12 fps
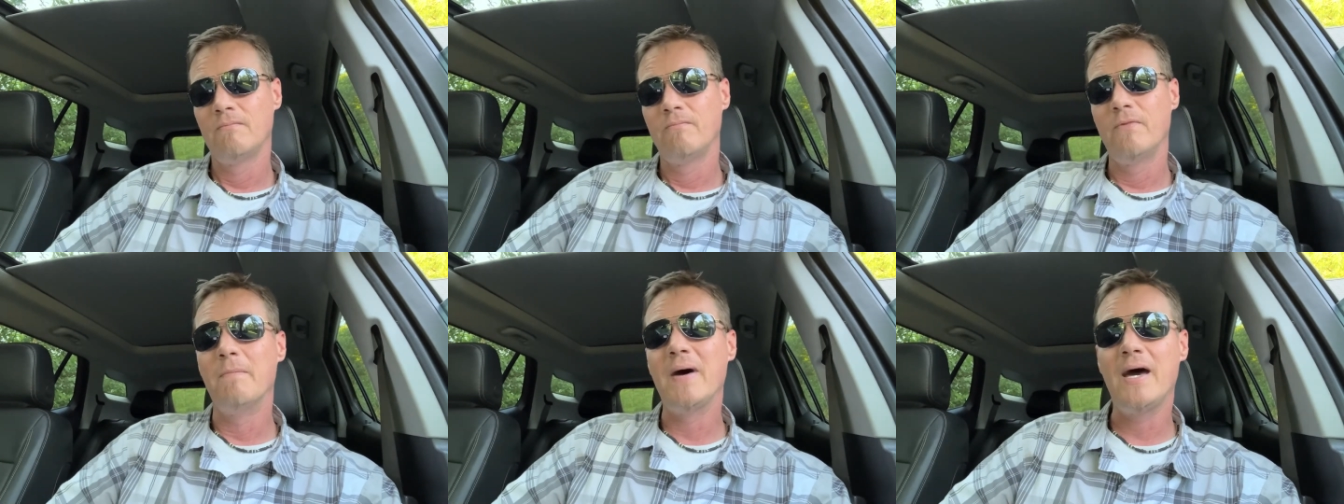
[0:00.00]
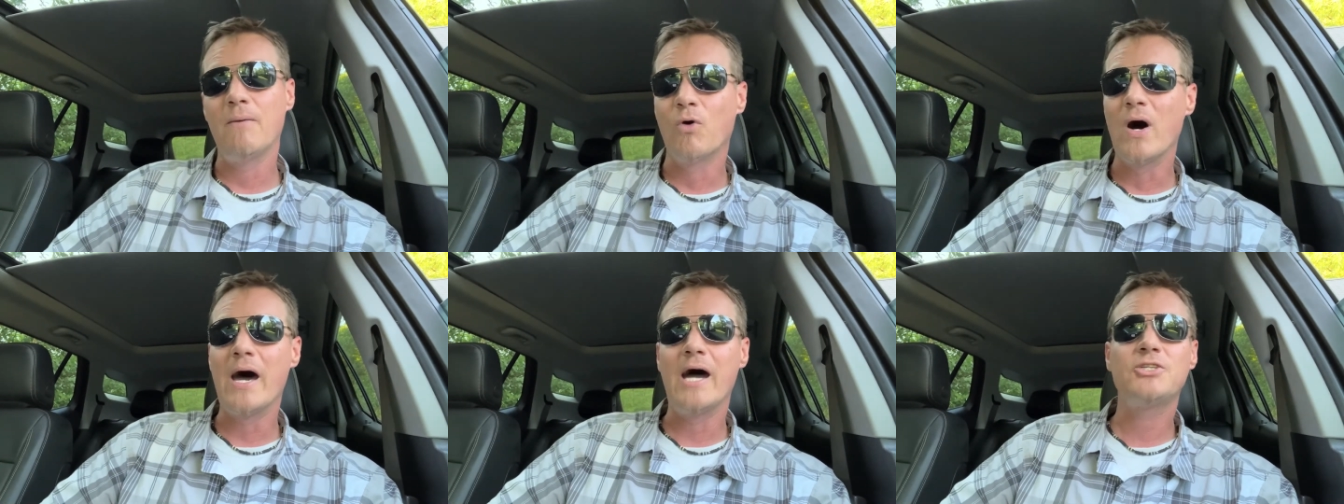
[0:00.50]
The man will
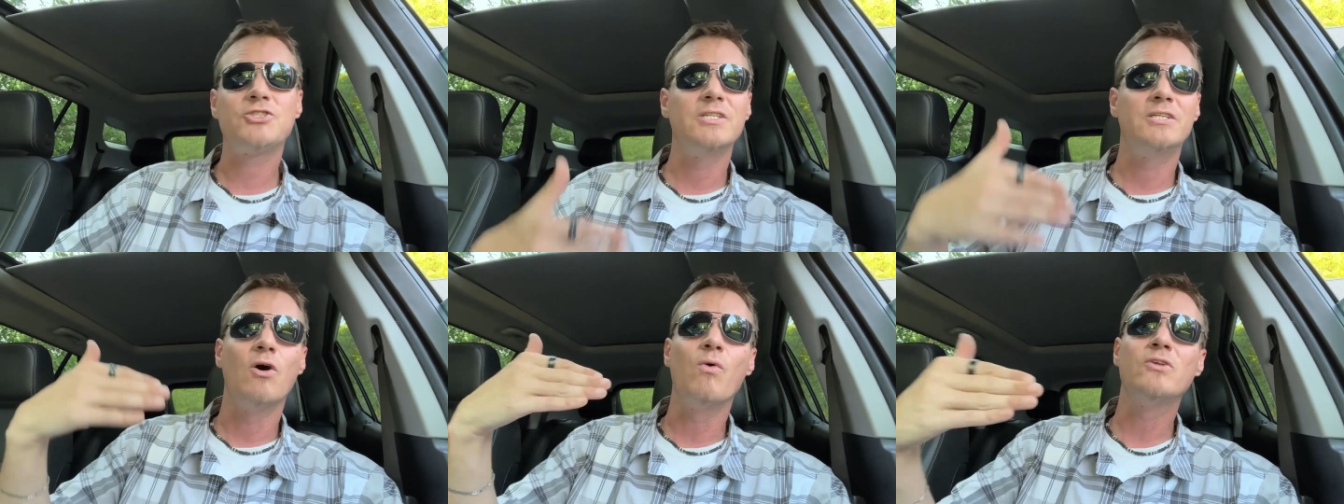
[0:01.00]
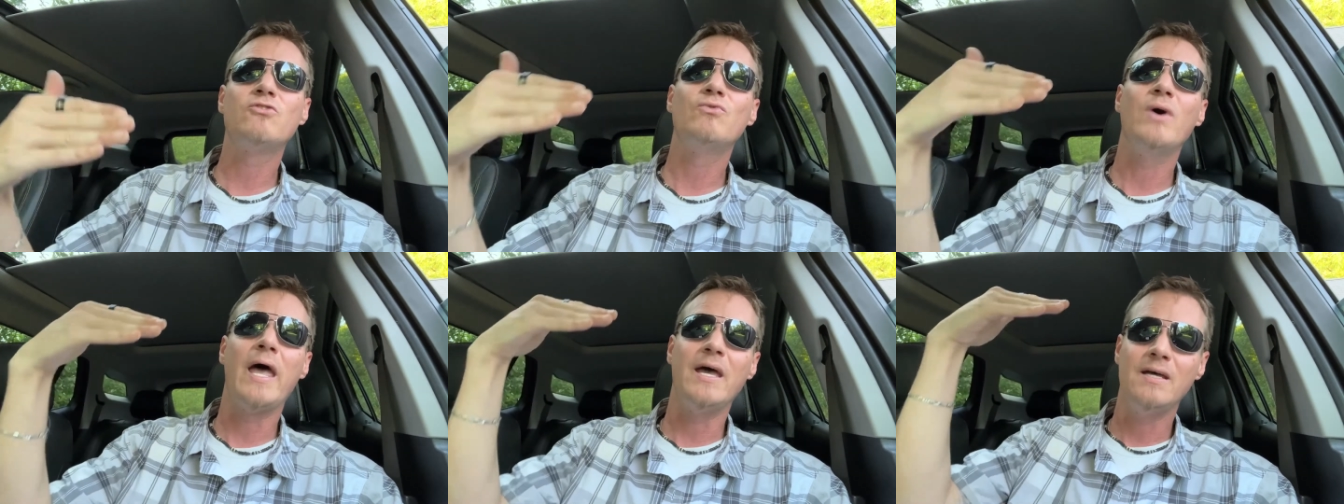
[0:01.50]
actually go into
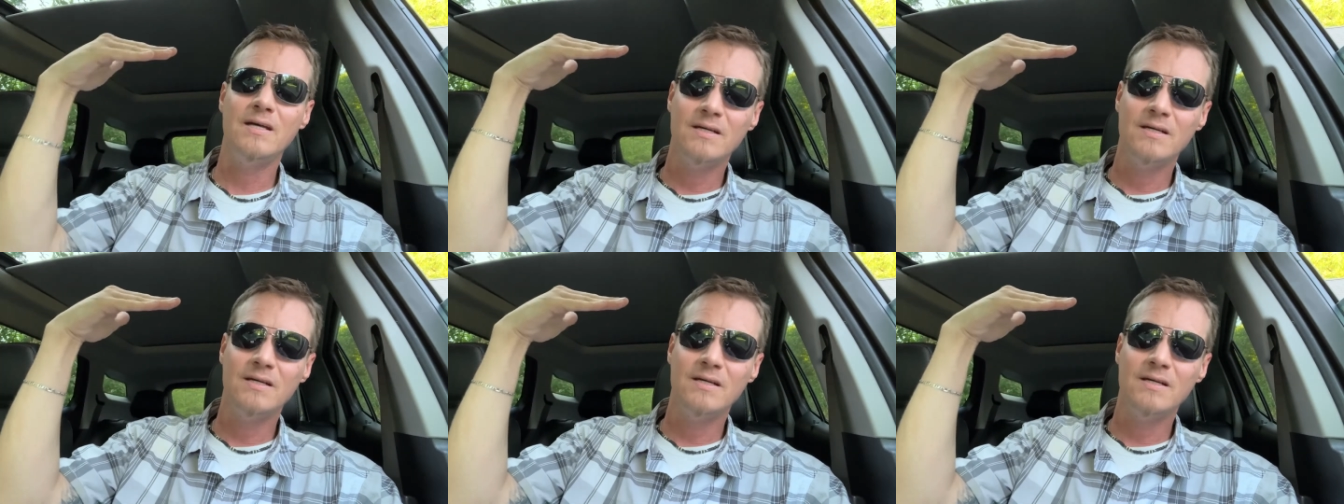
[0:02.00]
a,